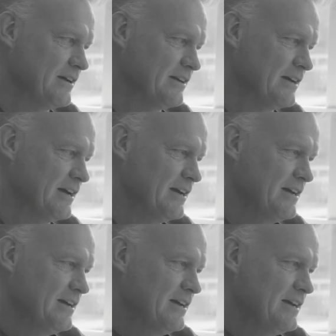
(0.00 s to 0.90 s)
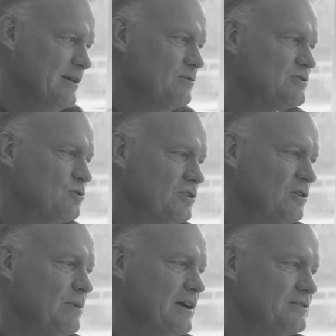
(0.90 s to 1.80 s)
and he was talking
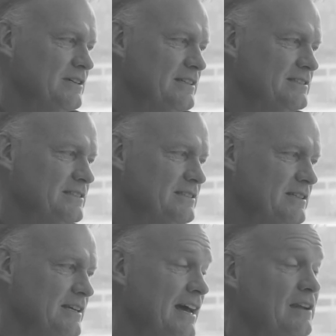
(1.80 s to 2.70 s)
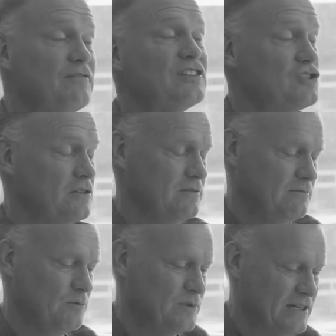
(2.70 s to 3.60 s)
about that he had a vision,
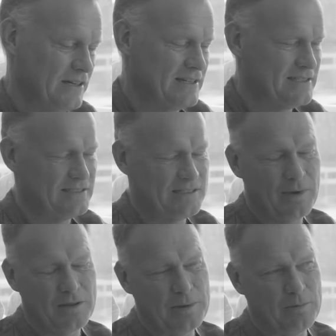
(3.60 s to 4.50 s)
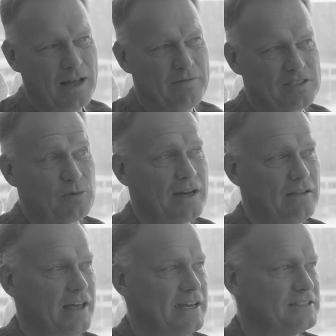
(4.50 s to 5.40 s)
which I guess some other people have as
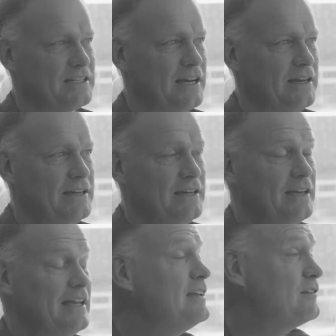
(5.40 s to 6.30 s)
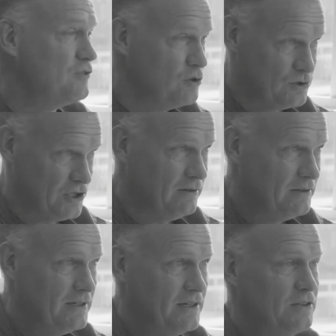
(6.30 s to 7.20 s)
well, that in the future,
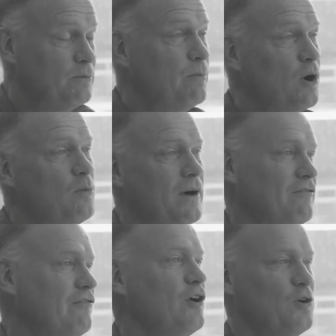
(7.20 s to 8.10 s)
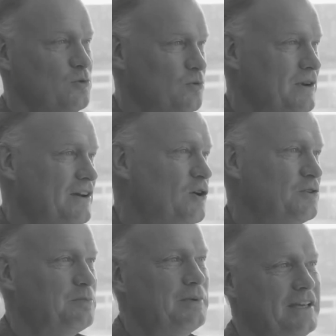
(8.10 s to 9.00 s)
the mobile phone will
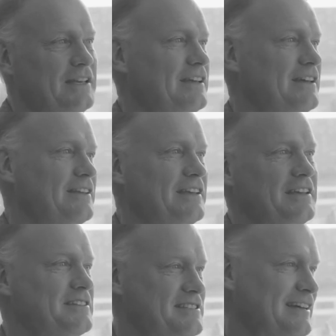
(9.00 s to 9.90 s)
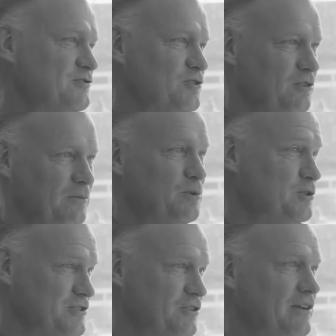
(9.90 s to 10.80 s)
not be the central
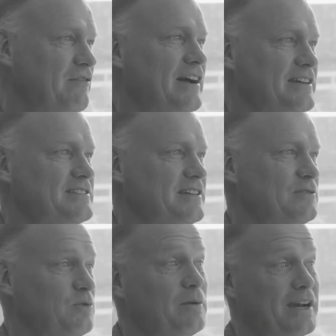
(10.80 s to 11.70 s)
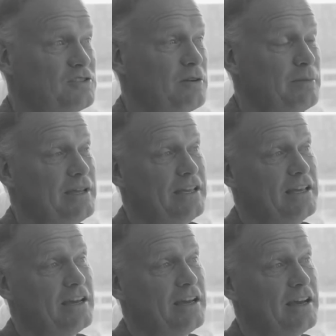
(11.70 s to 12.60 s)
personal device. It will actually be